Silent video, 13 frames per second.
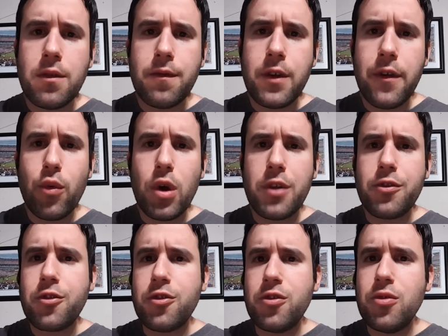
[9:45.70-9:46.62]
you ever want
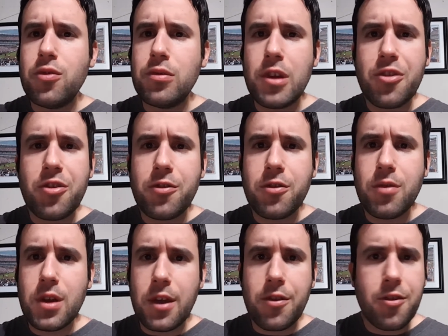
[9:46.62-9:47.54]
to listen to
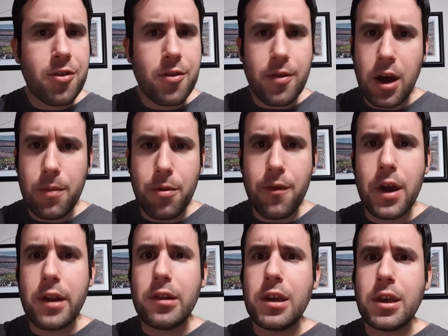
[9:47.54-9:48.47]
it, I'll
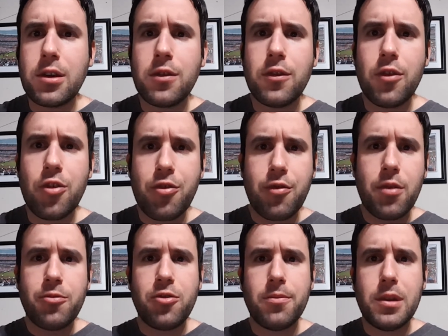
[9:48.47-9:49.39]
provide a link in the
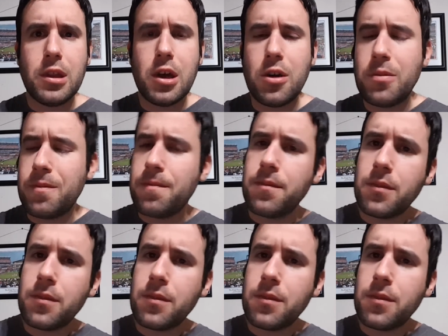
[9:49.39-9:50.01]
description below.